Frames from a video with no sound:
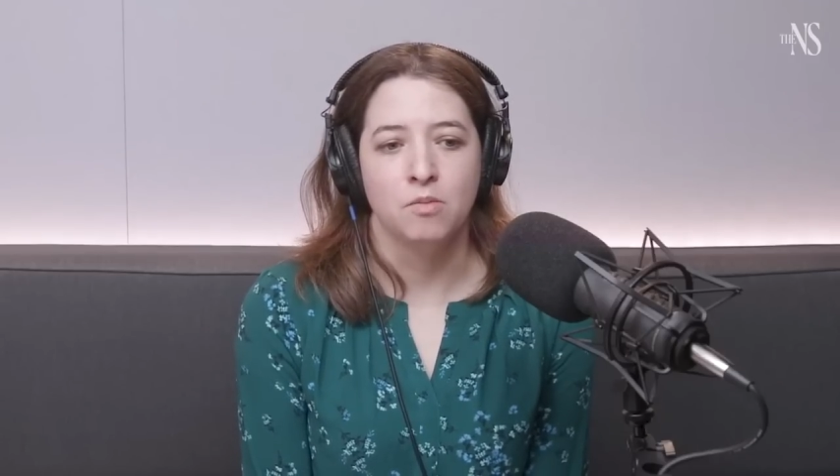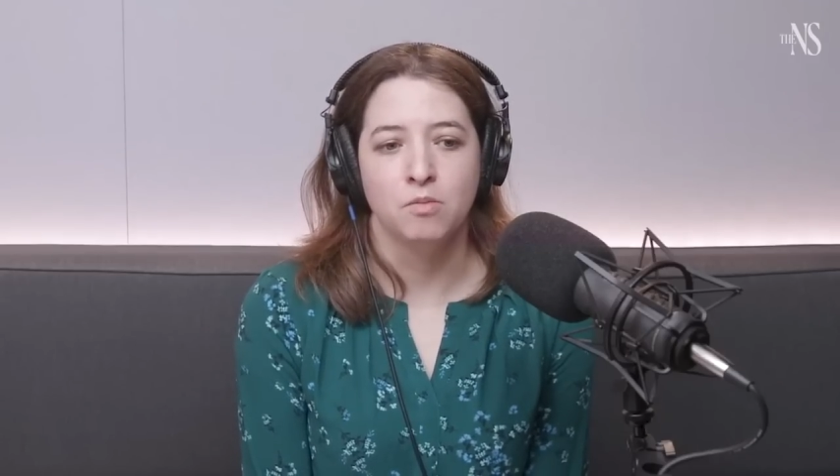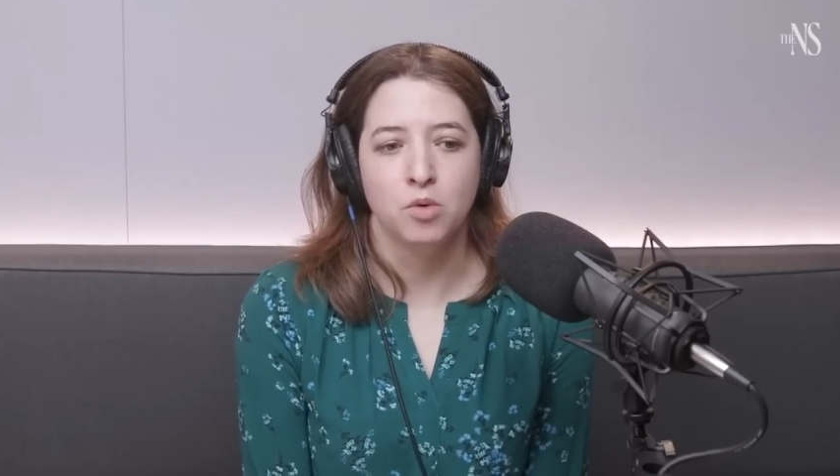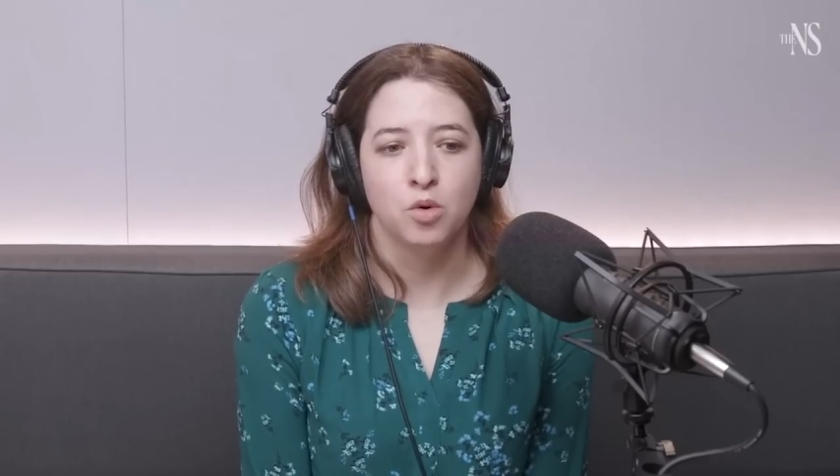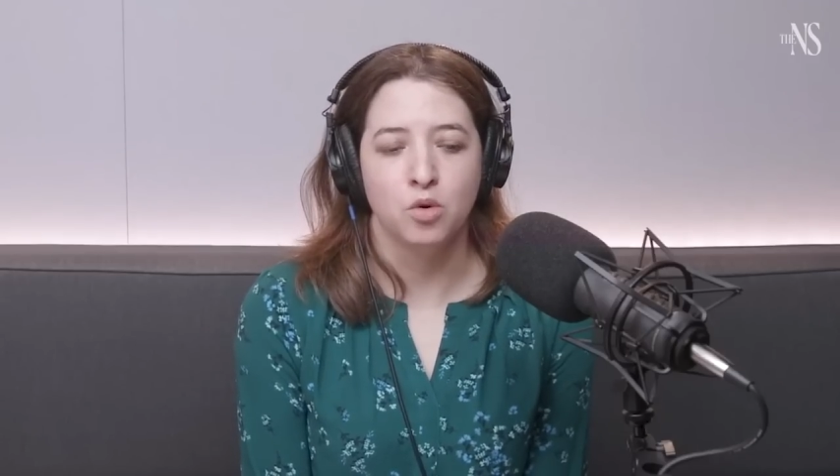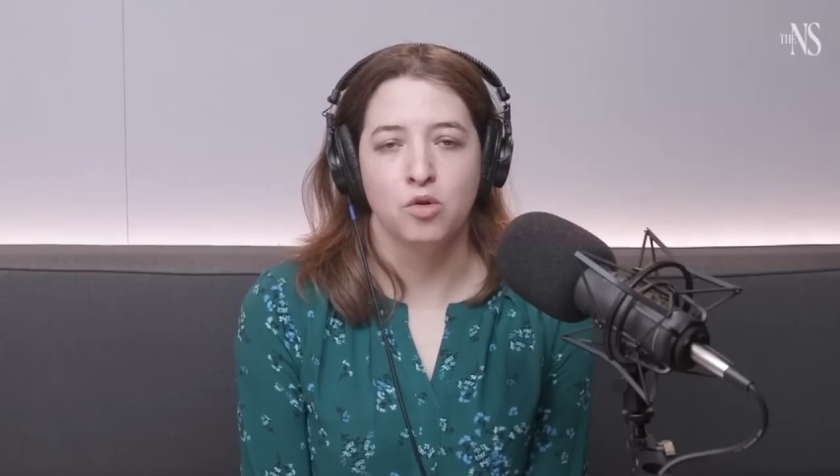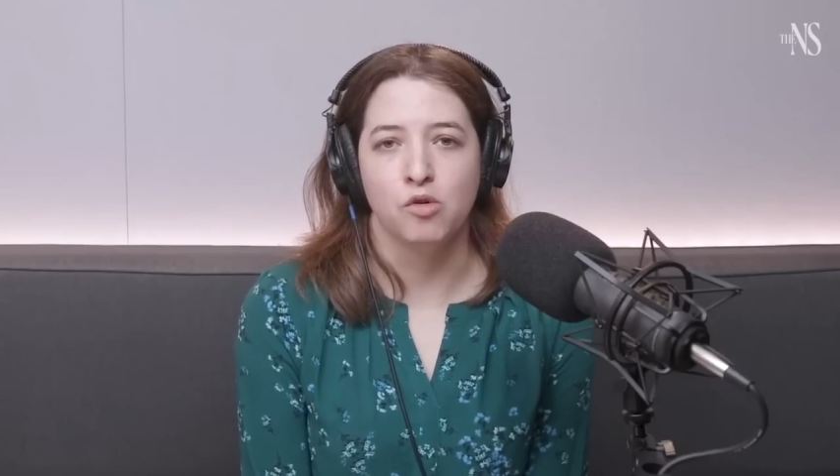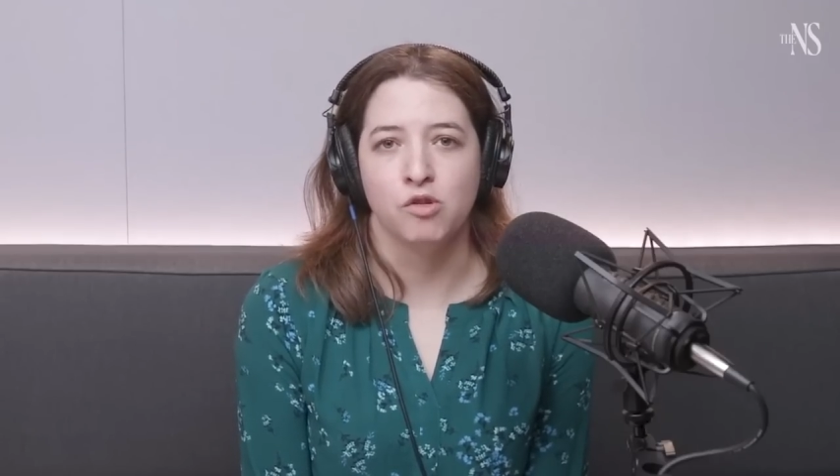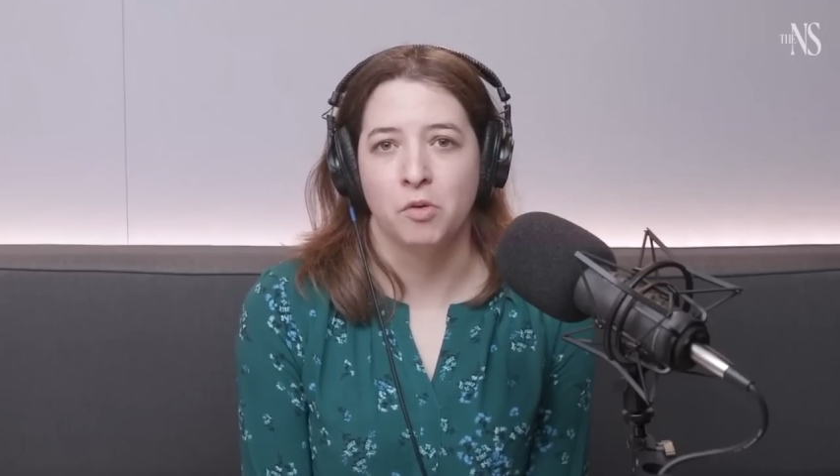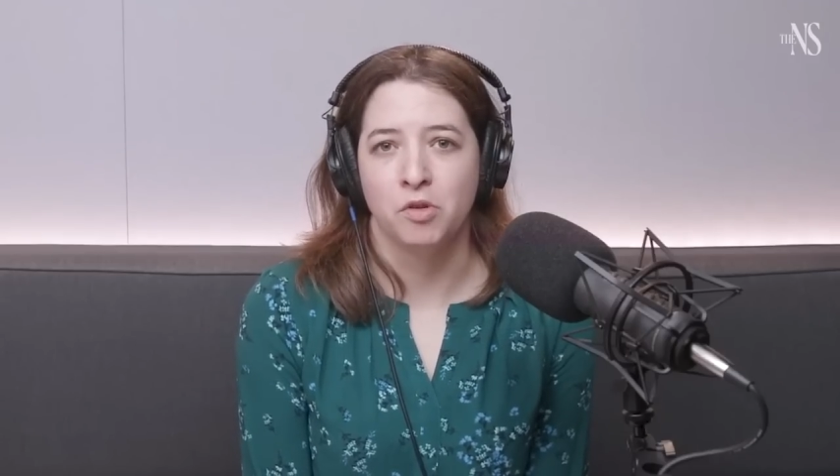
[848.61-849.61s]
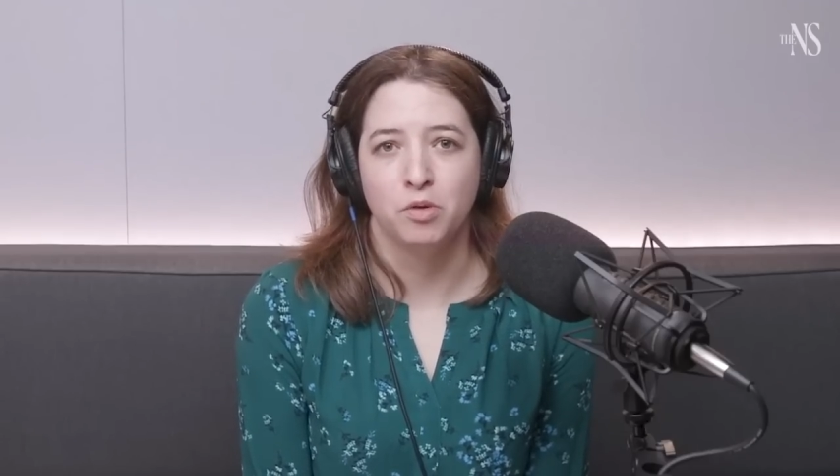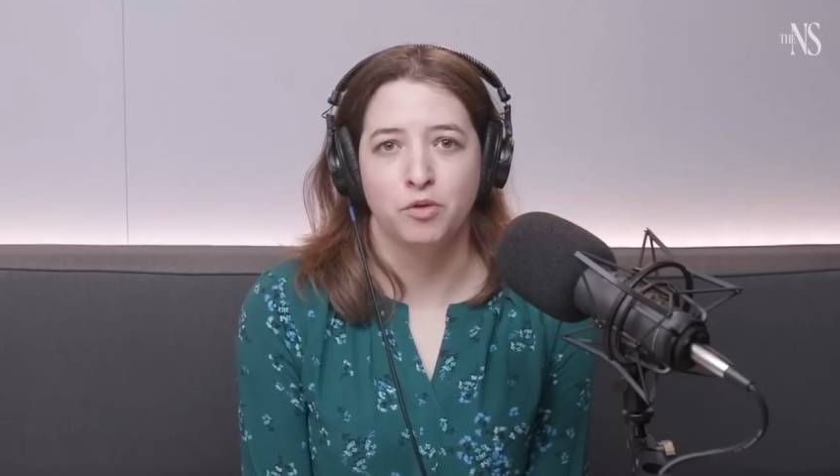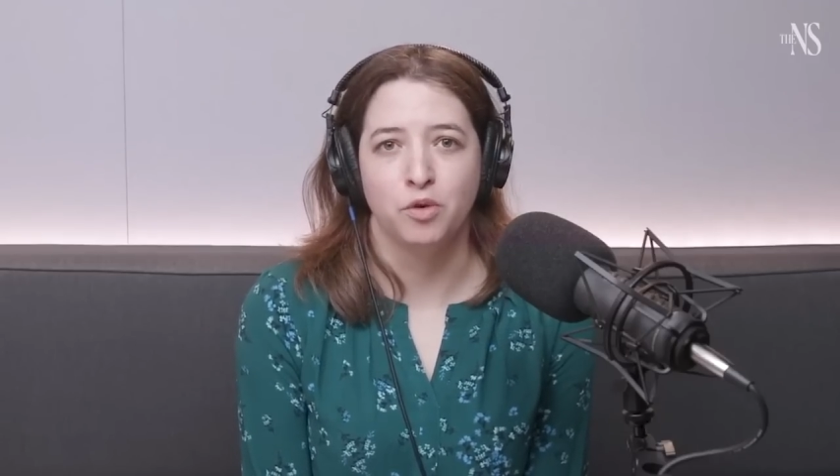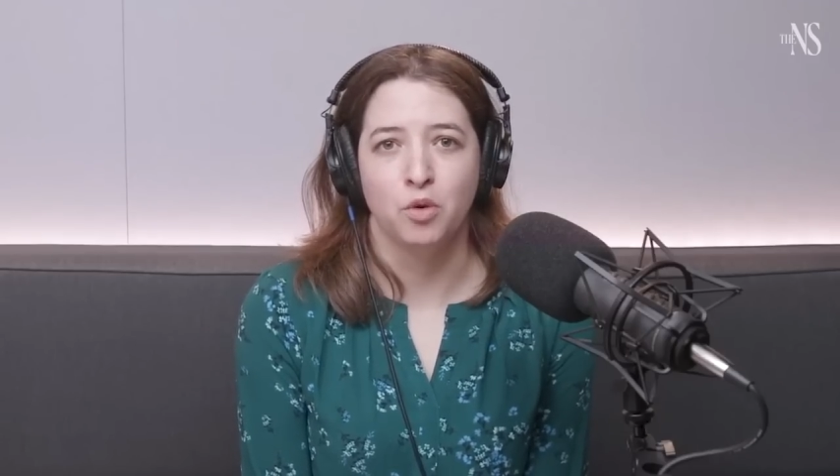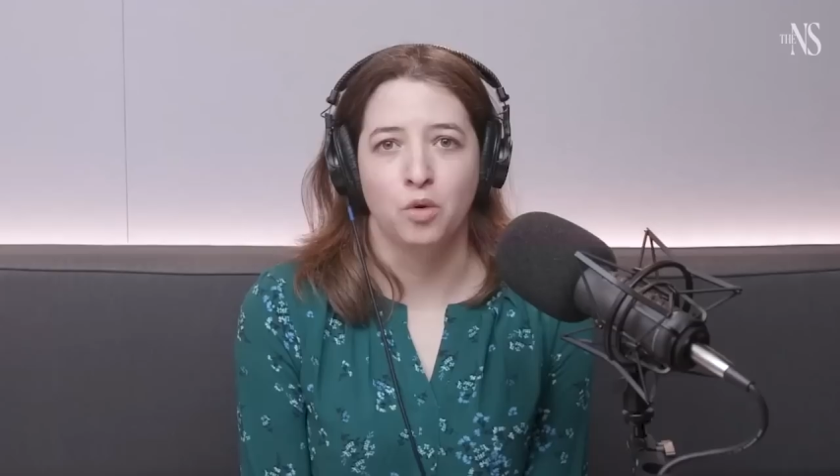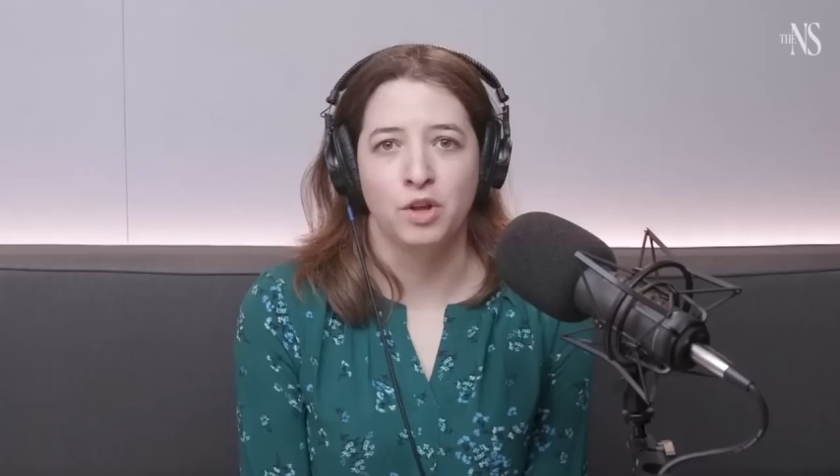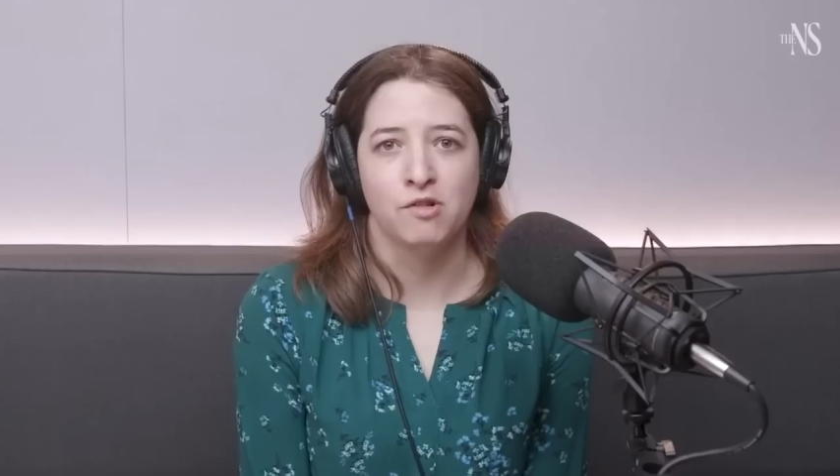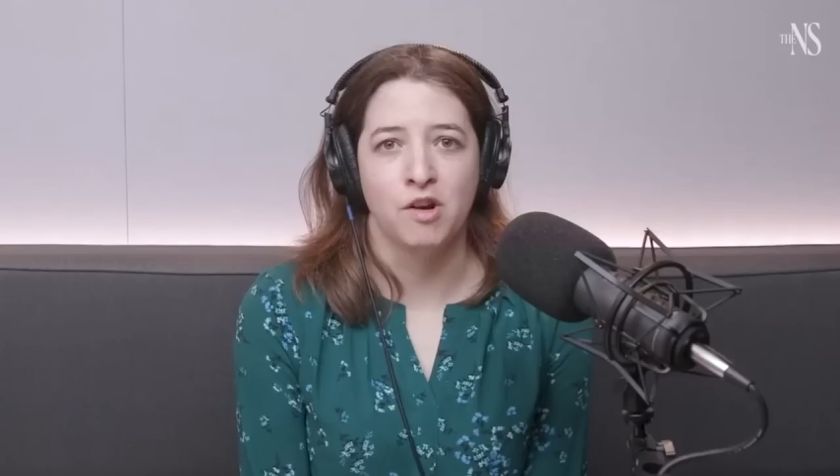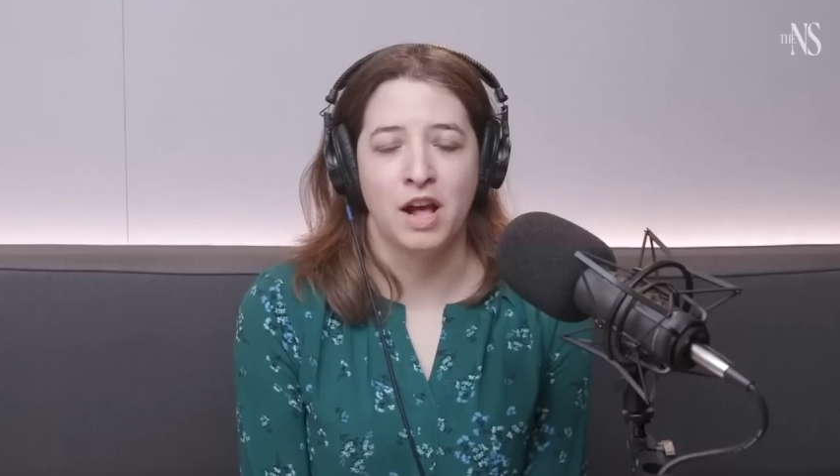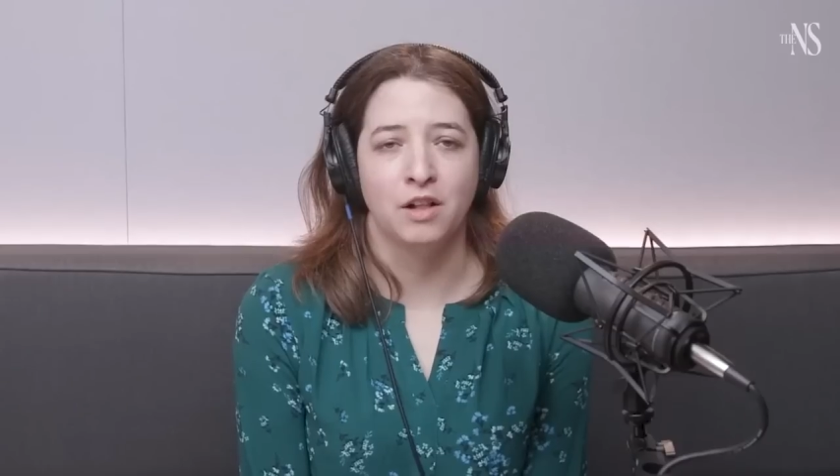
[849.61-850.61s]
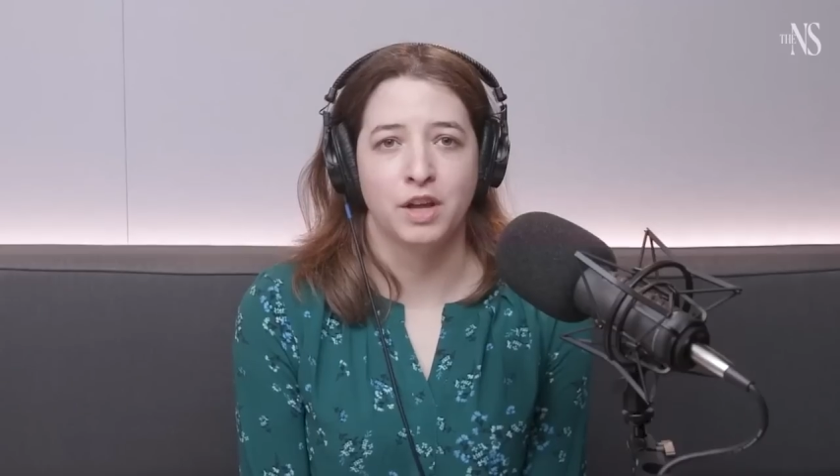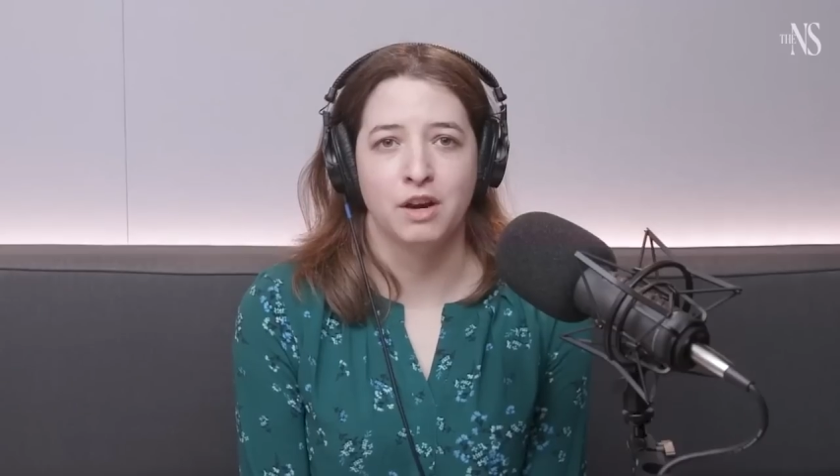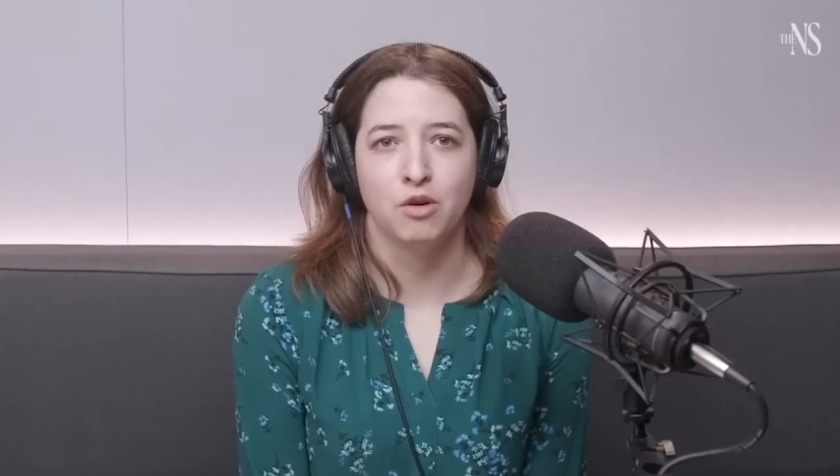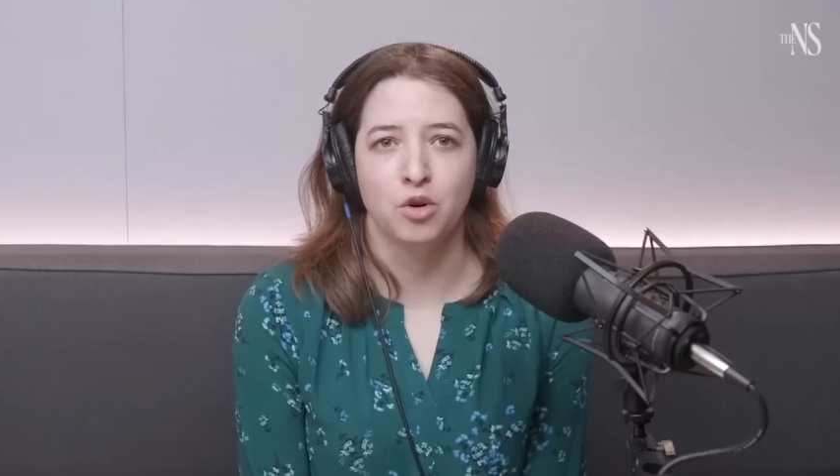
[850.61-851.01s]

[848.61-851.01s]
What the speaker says: more responsible for their own healthcare,